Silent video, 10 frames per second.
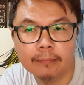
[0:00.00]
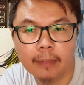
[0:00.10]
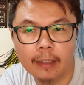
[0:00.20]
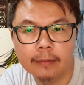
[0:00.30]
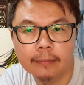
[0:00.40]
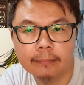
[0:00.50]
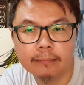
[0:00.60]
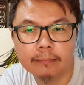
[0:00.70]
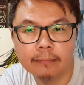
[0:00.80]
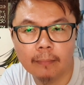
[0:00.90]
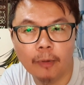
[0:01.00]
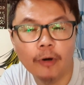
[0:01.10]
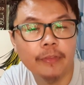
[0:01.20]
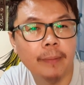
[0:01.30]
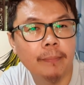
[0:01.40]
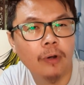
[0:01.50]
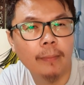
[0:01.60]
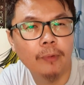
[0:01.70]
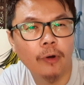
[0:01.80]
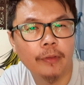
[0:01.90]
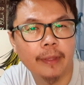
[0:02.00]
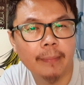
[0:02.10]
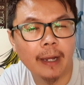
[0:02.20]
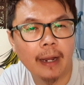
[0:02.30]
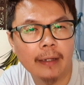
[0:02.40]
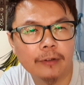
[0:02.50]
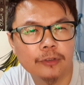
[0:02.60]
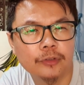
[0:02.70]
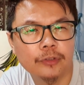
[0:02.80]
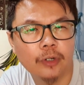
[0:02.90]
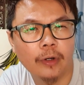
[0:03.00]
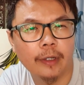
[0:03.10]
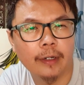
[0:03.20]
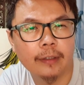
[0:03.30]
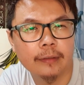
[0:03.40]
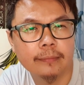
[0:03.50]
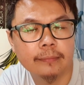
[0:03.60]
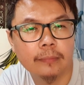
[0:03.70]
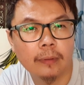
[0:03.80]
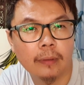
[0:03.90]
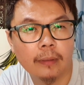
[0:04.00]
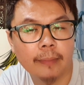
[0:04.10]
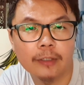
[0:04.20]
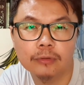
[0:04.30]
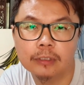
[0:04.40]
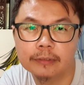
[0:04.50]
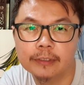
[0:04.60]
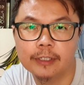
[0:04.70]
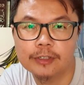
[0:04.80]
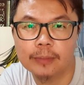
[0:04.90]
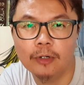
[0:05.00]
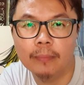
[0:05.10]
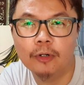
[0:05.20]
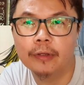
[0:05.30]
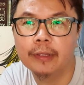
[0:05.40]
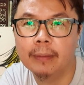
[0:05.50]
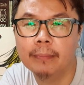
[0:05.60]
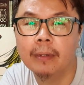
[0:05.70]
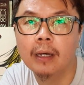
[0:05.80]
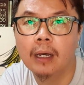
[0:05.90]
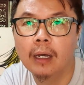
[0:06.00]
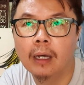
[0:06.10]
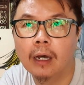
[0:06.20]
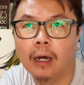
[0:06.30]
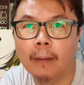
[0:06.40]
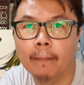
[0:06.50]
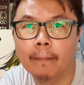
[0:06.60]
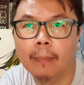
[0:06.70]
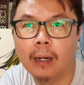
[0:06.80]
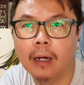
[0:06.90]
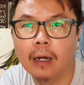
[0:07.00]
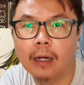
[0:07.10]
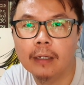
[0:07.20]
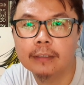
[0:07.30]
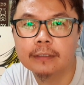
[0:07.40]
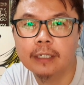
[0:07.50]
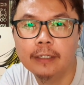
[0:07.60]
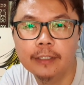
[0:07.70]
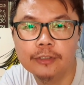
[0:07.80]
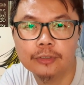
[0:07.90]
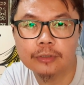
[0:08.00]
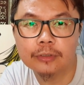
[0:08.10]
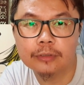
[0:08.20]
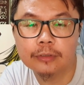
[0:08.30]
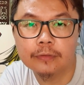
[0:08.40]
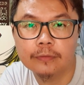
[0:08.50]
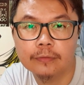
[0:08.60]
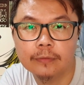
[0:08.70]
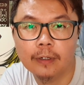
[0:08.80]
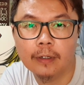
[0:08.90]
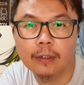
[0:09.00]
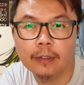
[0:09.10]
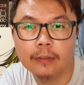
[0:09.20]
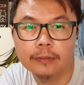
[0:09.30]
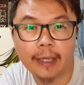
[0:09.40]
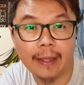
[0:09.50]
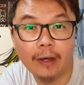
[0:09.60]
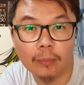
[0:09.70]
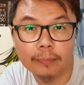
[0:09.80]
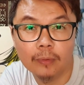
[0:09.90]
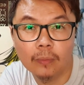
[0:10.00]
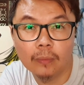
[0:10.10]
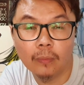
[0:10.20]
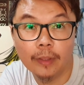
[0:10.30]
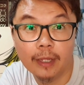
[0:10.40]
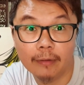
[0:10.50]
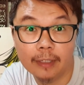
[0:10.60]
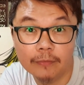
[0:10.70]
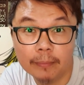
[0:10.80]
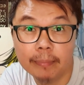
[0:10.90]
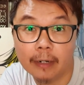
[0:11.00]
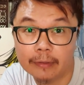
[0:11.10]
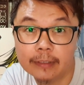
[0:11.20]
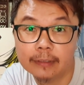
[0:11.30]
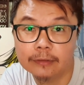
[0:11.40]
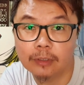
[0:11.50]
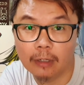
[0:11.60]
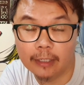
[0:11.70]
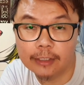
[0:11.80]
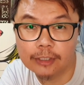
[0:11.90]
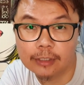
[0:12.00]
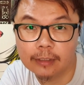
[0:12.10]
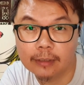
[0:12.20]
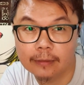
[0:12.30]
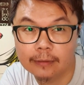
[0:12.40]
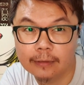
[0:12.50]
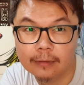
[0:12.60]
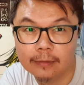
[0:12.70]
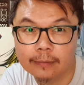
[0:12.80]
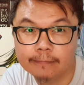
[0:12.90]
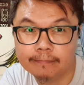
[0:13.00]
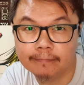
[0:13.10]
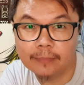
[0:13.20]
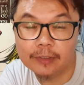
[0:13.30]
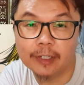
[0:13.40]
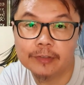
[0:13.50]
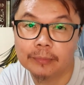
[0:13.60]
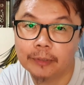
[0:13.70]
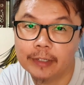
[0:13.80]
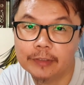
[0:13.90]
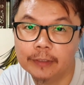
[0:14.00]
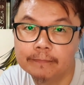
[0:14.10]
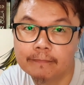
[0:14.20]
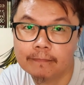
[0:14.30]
And more and more of them, I also saw in my Google search, more and more of them are turning to get help without even parental knowledge. Is that surprising?